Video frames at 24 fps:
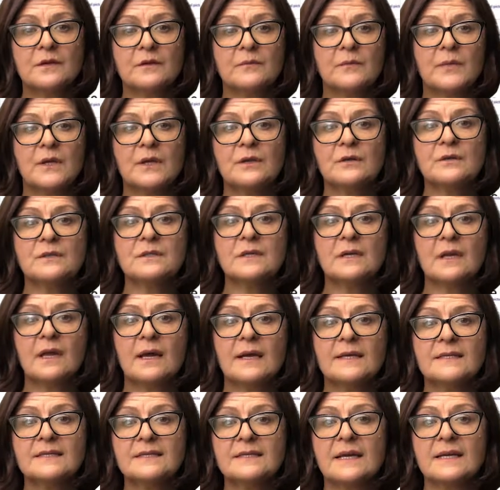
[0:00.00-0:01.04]
can be
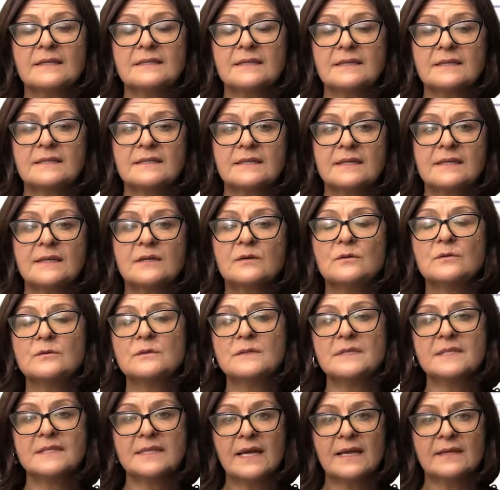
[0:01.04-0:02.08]
utilised as a single
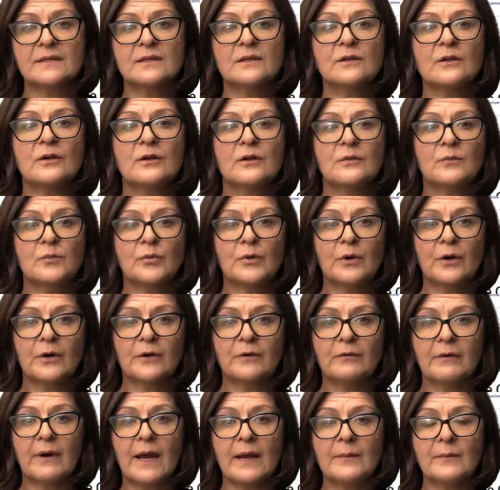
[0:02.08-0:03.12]
standalone
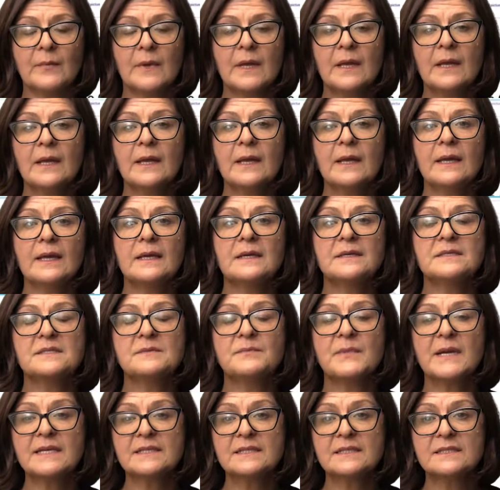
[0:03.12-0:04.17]
program. It has
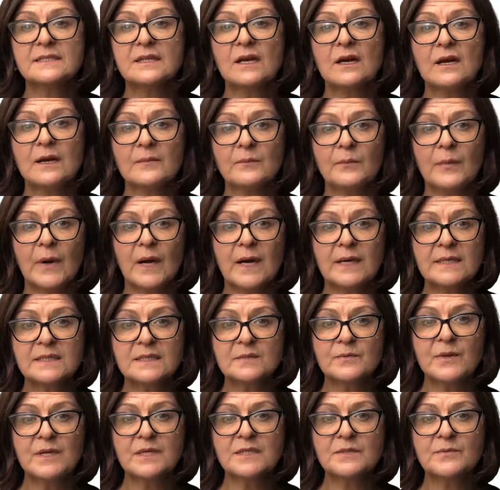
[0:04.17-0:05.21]
been designed by
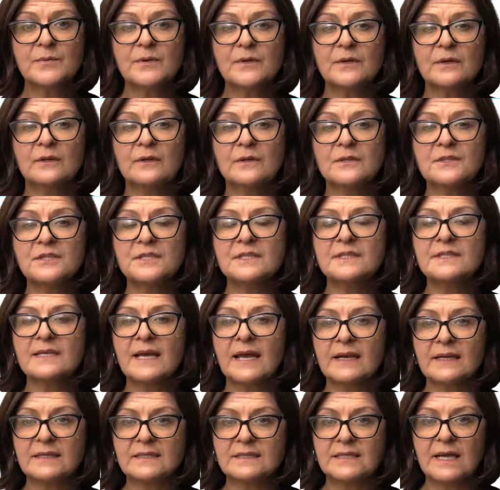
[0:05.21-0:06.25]
speech pathologists
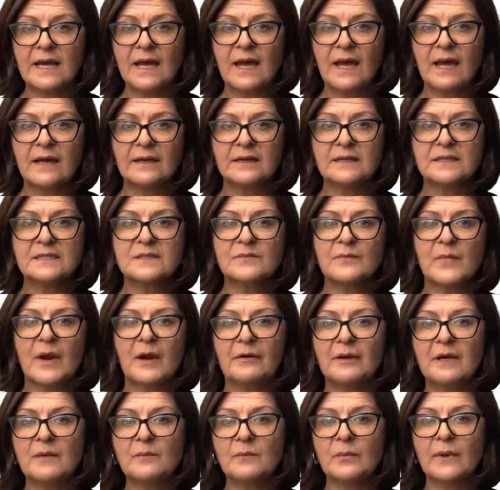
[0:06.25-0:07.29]
and it targets
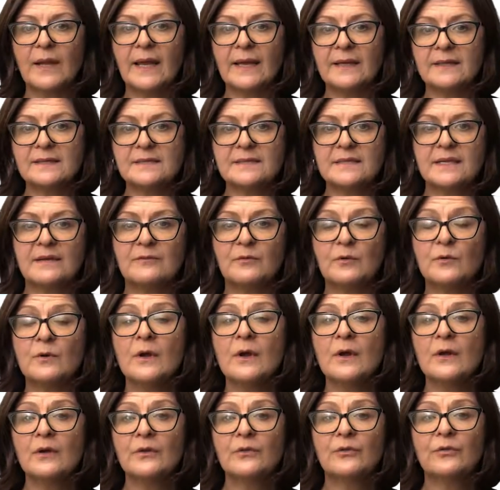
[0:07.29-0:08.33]
Marion Blank's level
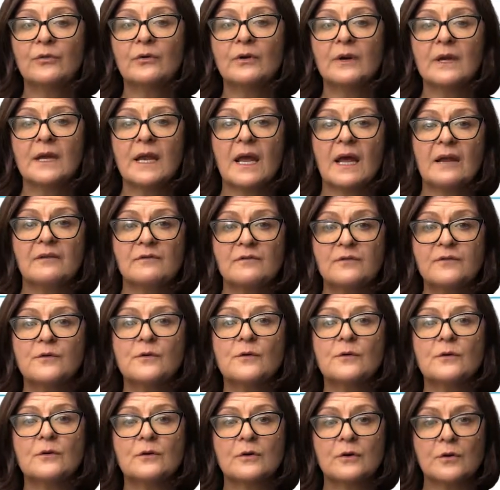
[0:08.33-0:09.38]
3 and
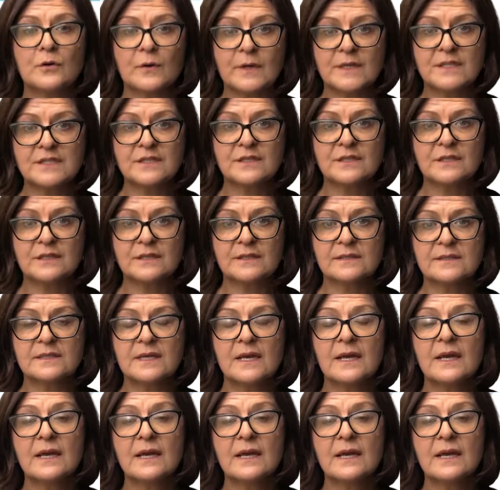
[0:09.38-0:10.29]
4 questions.